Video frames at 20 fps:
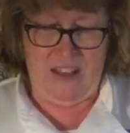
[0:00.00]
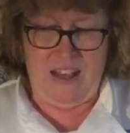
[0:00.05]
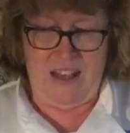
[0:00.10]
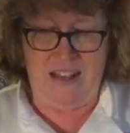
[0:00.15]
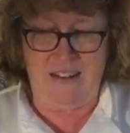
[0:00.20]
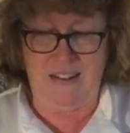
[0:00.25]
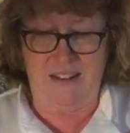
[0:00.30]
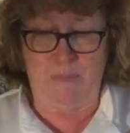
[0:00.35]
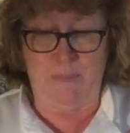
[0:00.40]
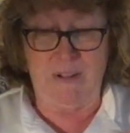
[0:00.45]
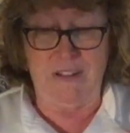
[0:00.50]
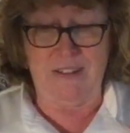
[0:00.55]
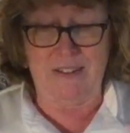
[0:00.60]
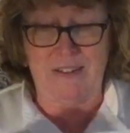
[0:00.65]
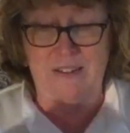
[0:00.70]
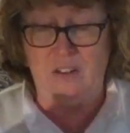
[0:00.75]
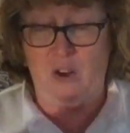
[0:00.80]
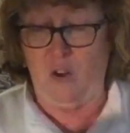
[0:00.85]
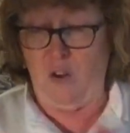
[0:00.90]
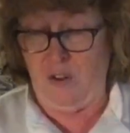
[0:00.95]
And it's been
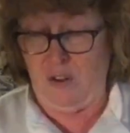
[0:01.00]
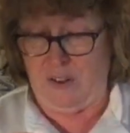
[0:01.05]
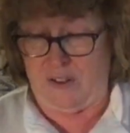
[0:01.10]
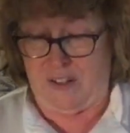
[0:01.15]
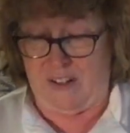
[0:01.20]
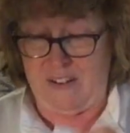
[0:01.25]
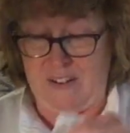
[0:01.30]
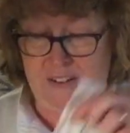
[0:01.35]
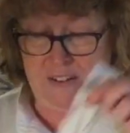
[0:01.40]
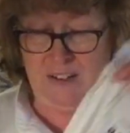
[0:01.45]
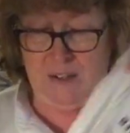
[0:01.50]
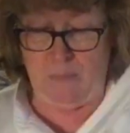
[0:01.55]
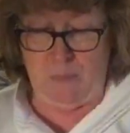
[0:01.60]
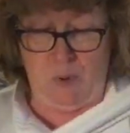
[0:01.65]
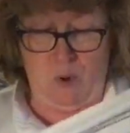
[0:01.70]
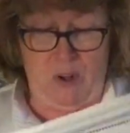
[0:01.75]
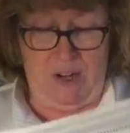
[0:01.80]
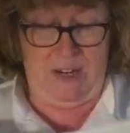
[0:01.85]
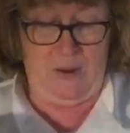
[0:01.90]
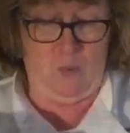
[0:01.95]
scalded in
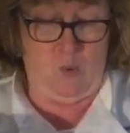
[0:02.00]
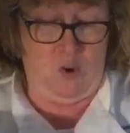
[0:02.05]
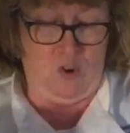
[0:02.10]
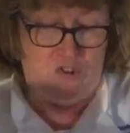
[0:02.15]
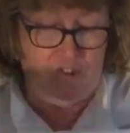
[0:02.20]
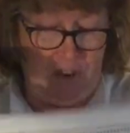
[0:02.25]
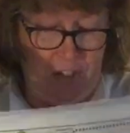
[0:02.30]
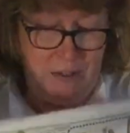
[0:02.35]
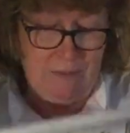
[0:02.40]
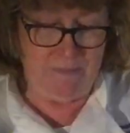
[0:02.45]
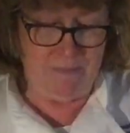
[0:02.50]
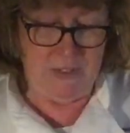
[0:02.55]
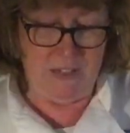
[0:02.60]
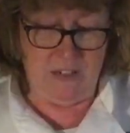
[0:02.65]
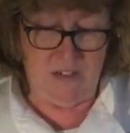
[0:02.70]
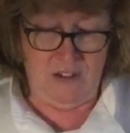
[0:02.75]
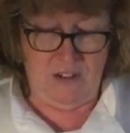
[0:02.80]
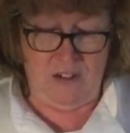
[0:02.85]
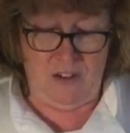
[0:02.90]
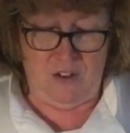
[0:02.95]
boiling water
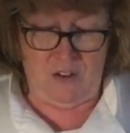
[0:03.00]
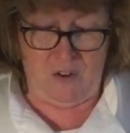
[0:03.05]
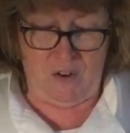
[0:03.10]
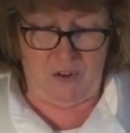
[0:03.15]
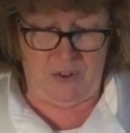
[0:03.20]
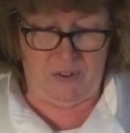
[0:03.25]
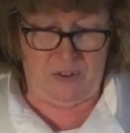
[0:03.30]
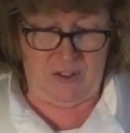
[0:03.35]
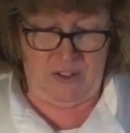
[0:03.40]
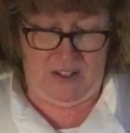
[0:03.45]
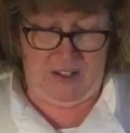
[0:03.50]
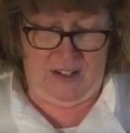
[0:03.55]
on